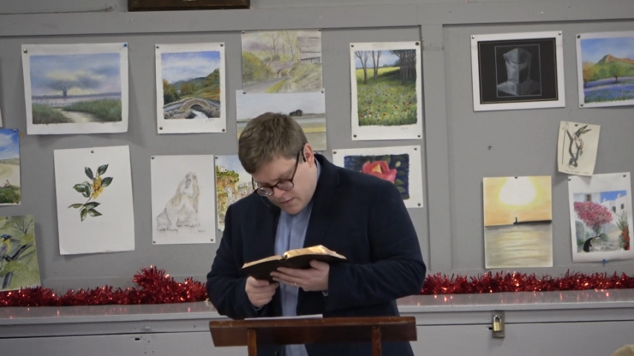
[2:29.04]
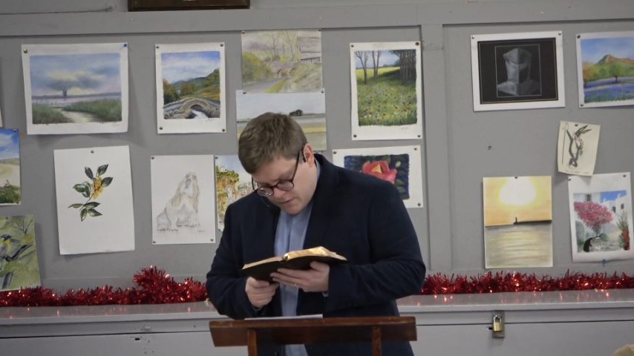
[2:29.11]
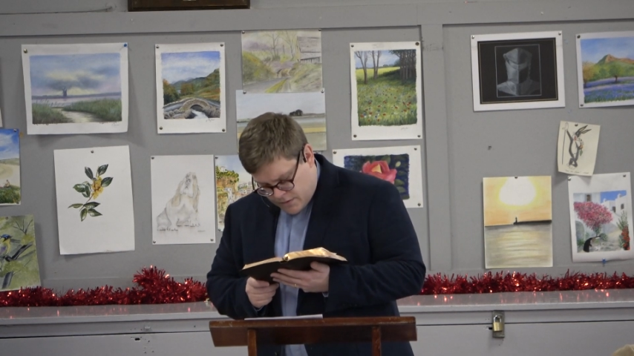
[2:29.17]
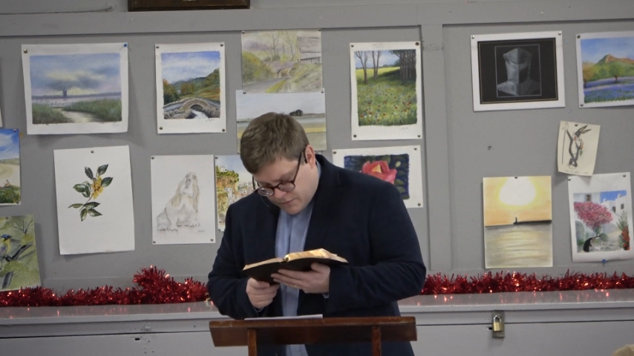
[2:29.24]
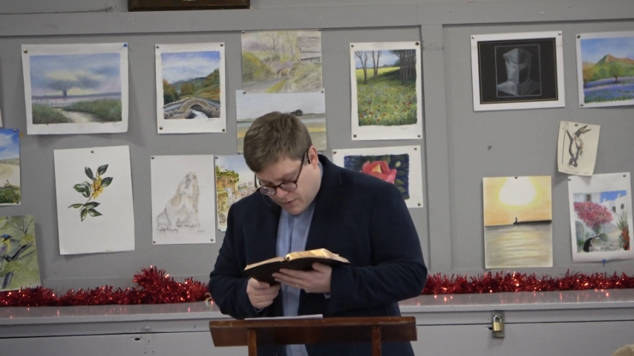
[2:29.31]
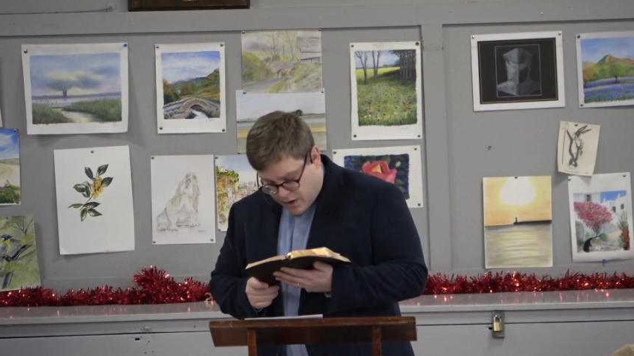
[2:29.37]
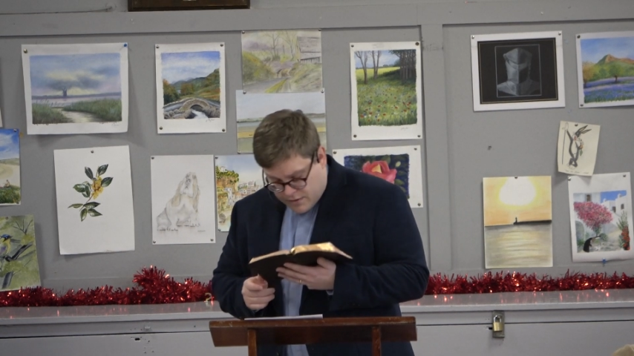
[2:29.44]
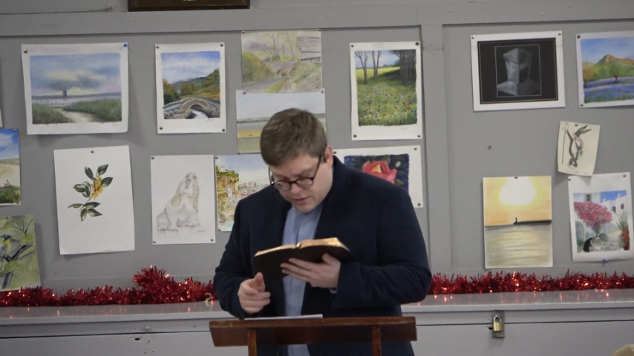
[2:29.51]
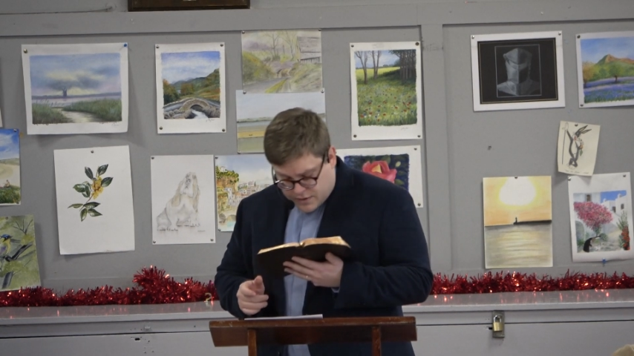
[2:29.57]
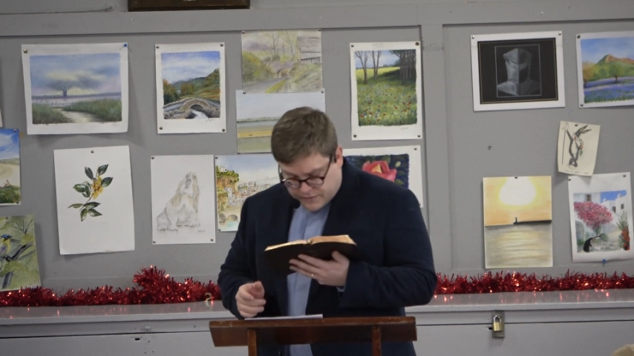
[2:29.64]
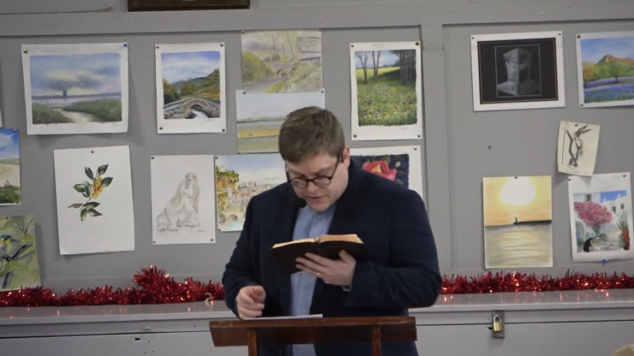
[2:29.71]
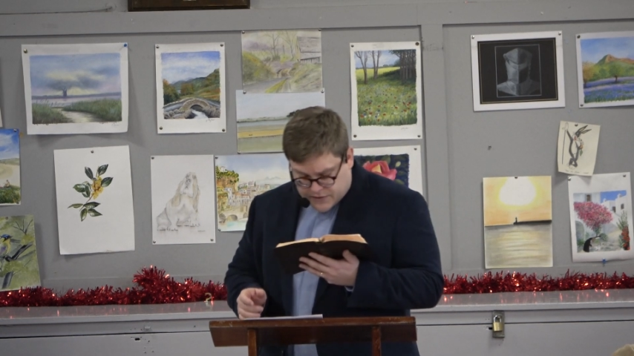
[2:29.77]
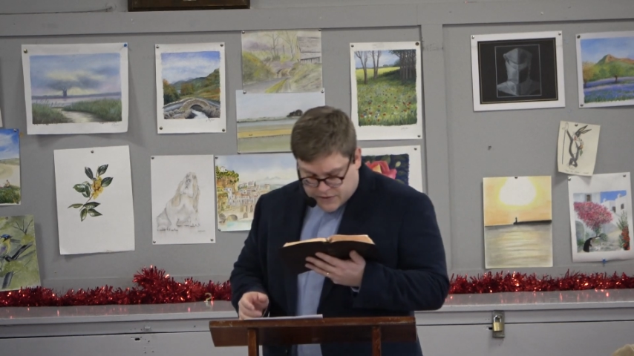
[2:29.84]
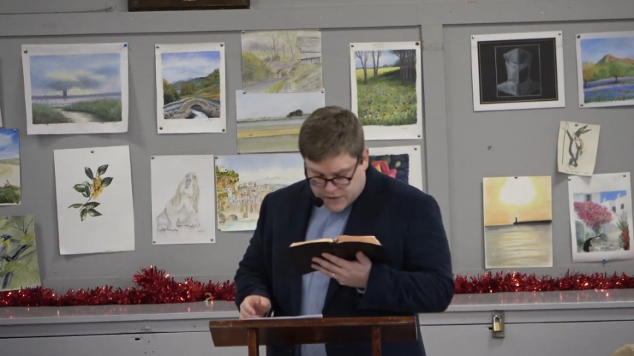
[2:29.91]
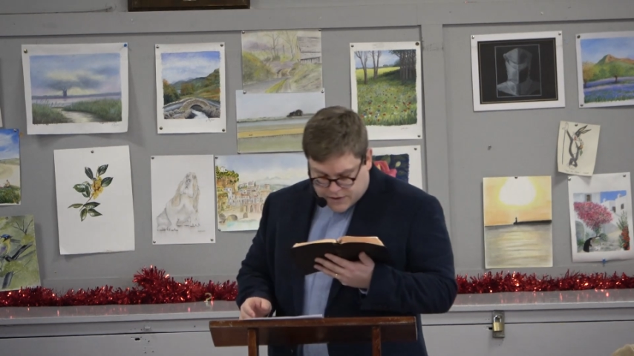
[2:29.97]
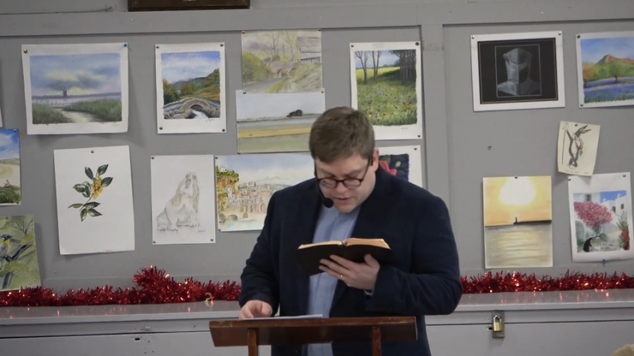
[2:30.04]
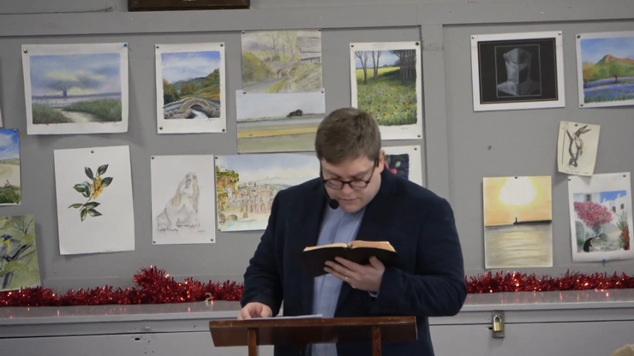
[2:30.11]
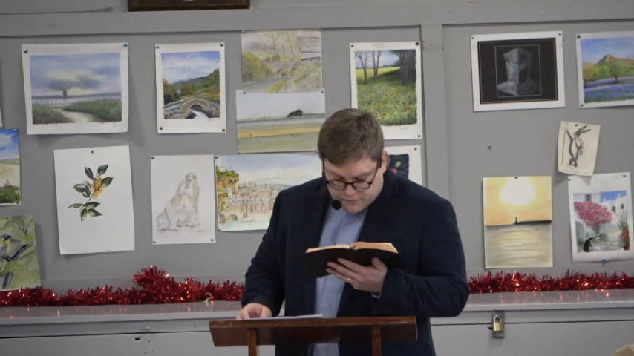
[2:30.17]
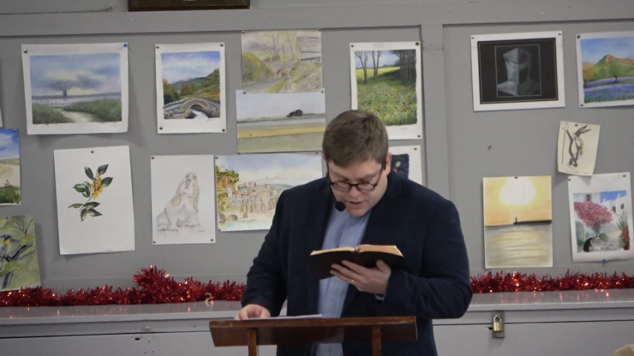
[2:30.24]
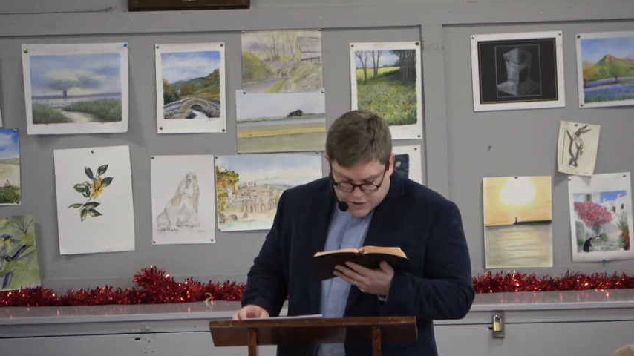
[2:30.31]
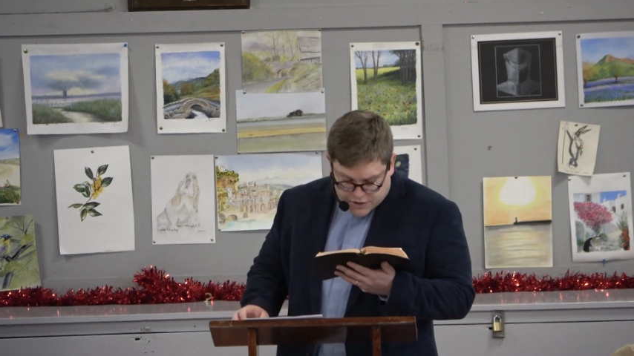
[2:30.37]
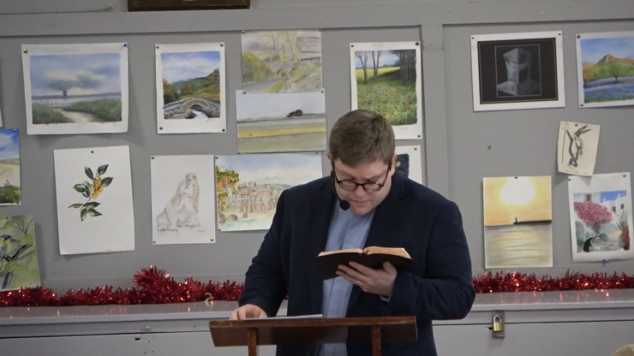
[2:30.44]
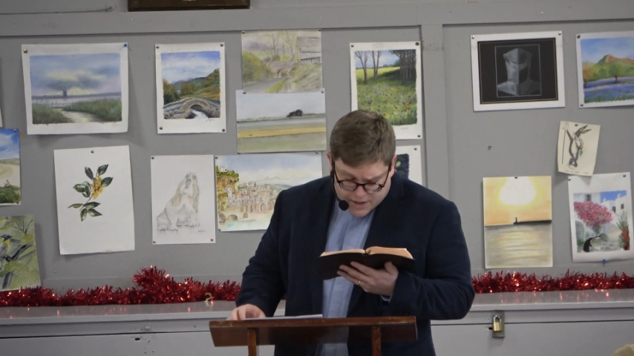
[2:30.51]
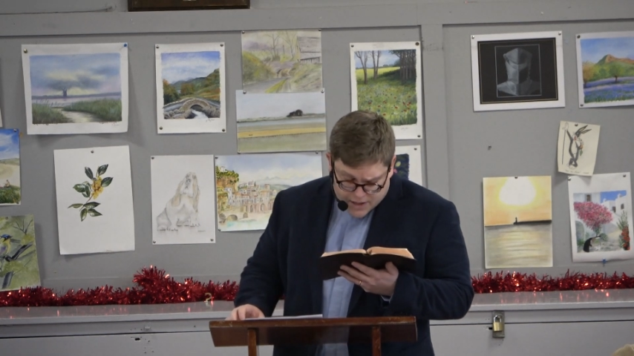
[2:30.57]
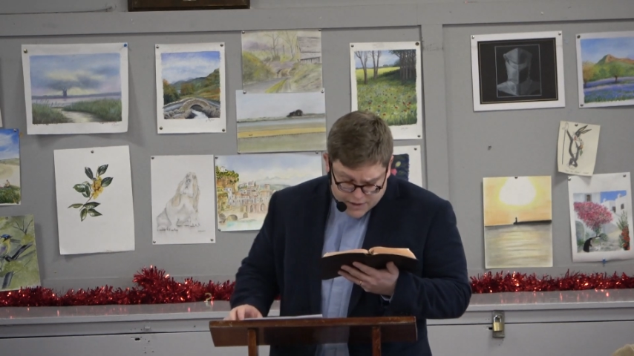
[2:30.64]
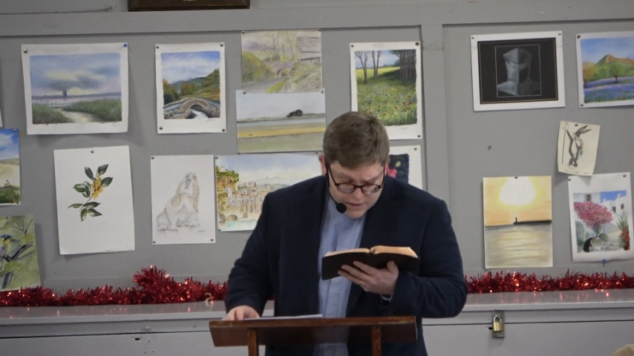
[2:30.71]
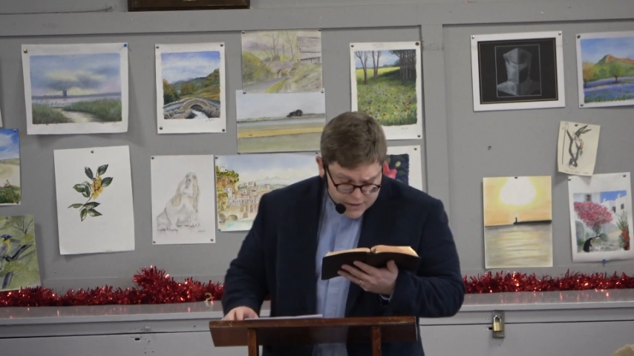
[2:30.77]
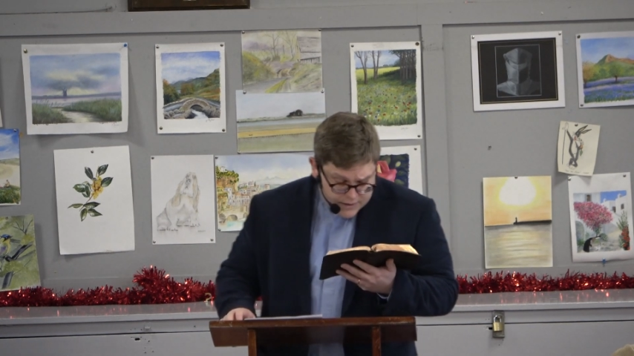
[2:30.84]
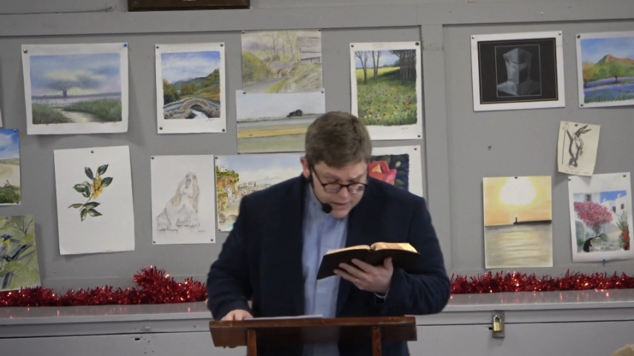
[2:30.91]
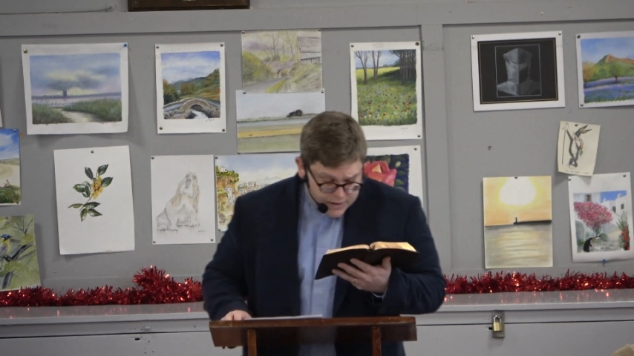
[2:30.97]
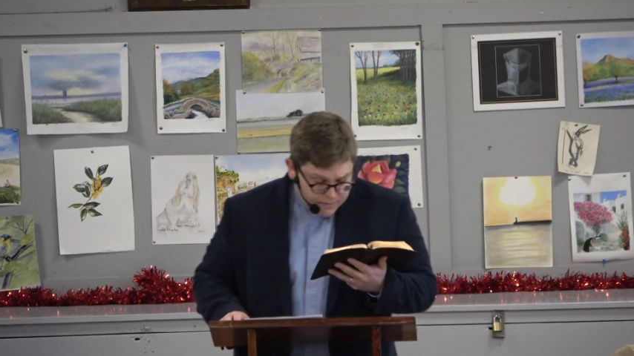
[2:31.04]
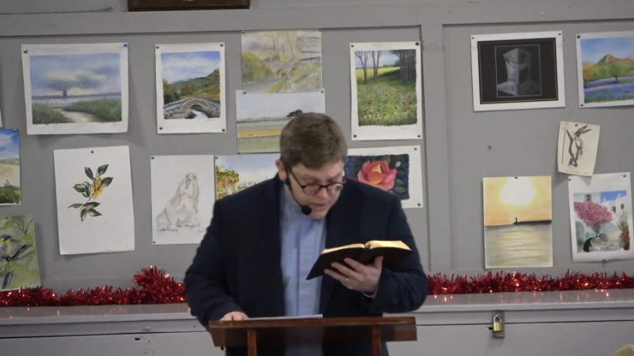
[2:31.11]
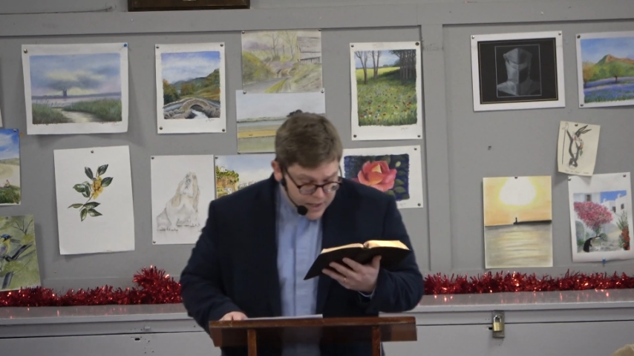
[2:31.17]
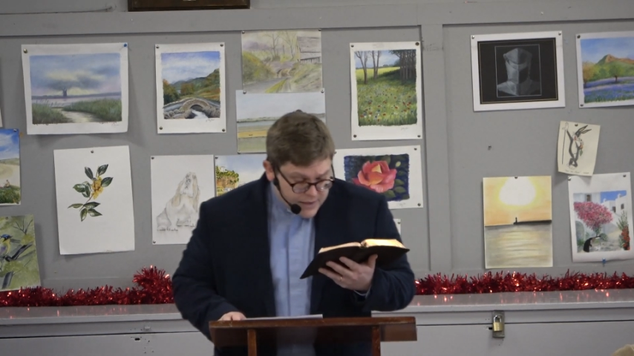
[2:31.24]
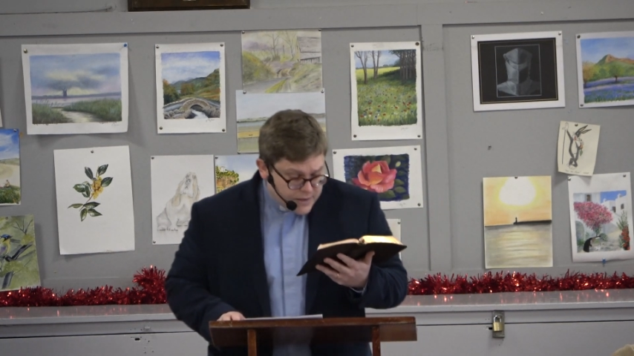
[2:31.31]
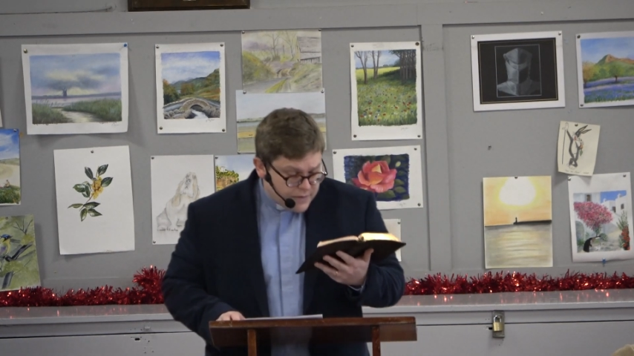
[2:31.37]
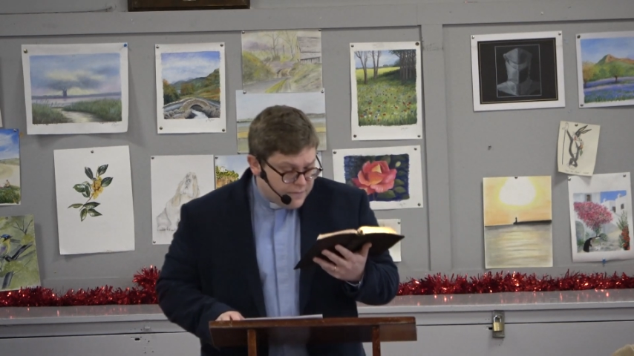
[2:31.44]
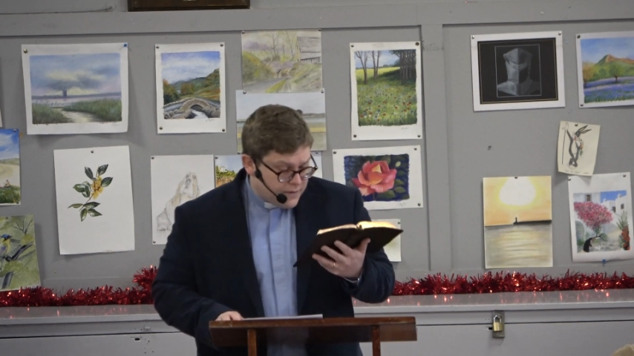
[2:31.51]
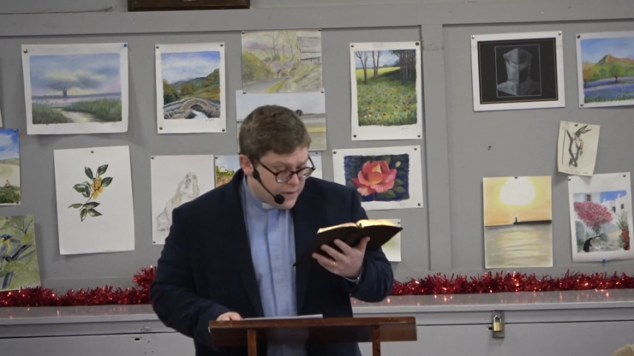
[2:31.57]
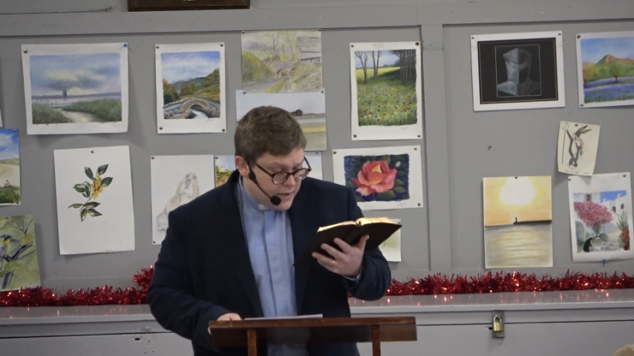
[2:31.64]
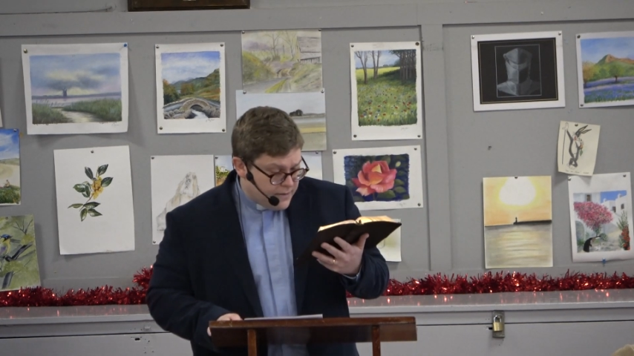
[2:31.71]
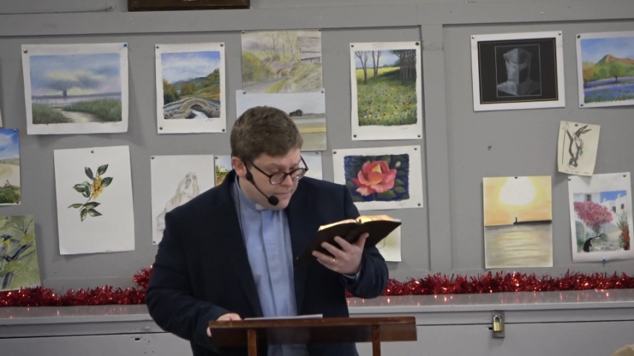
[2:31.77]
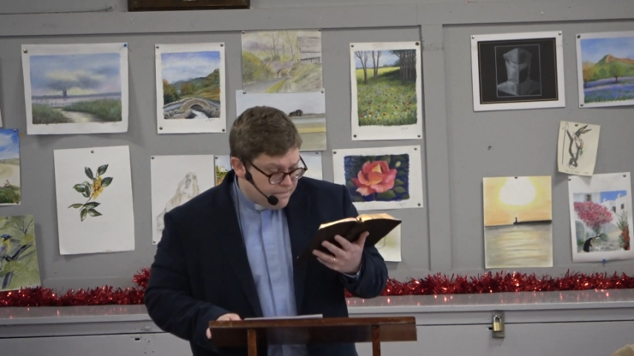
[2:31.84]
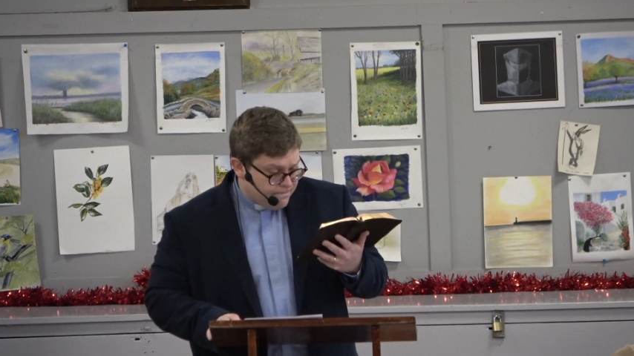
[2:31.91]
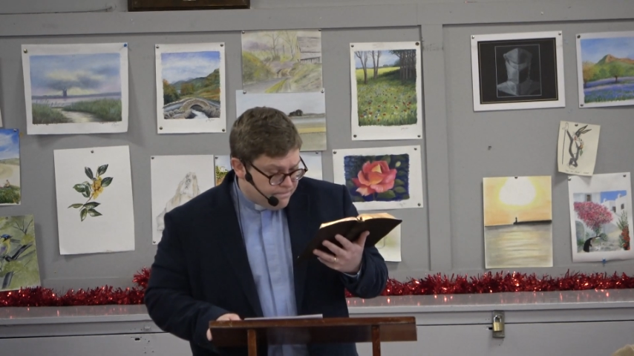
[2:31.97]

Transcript: "The ground of a certain rich man yielded plentifully.